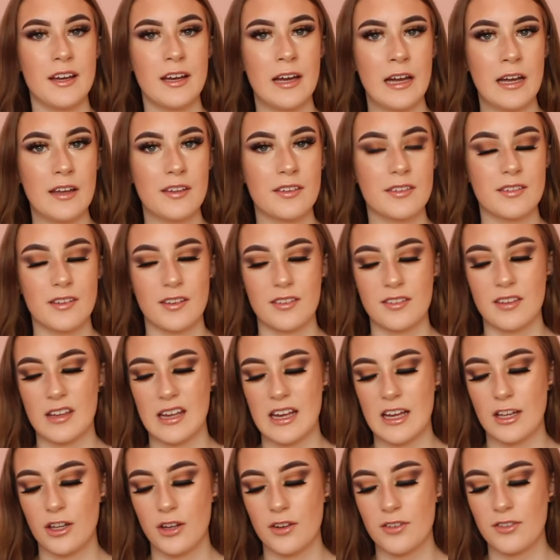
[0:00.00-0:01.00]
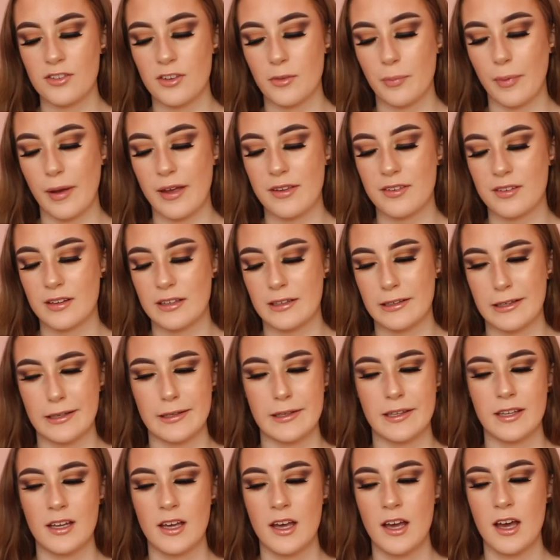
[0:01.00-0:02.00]
Easter sale on so
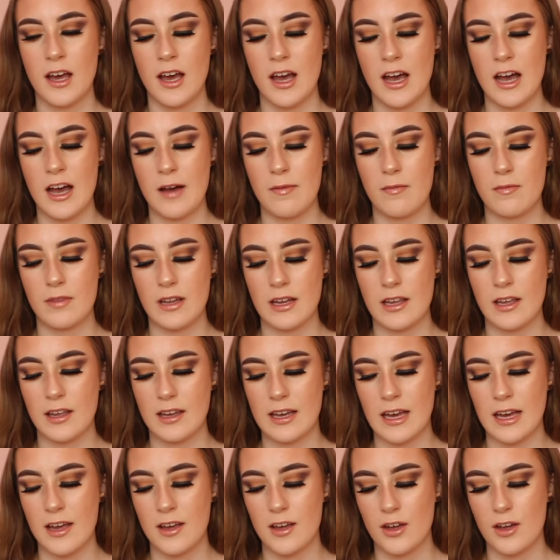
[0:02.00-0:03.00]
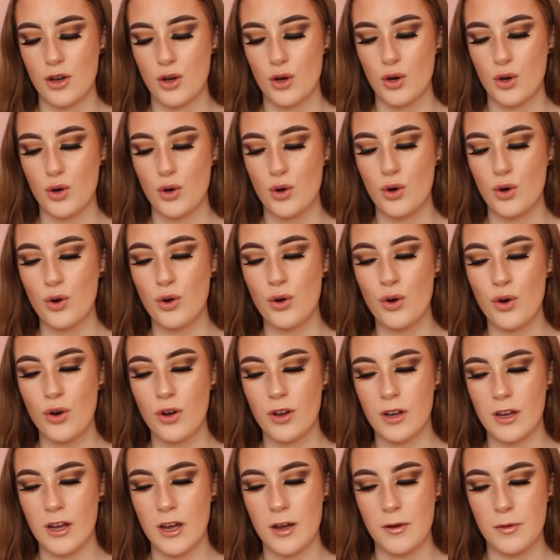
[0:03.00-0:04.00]
basically um, I can get
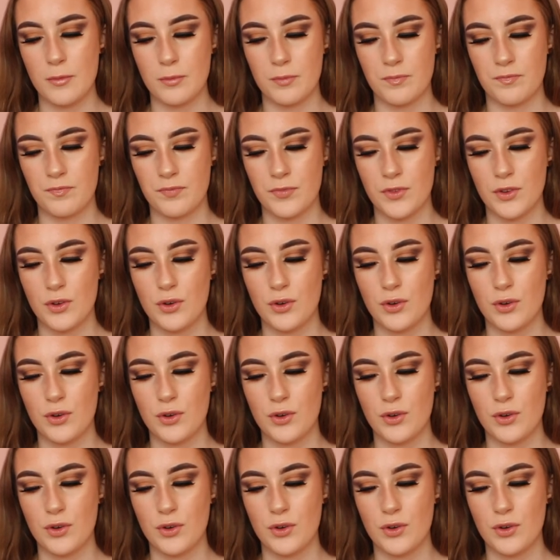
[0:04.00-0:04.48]
um,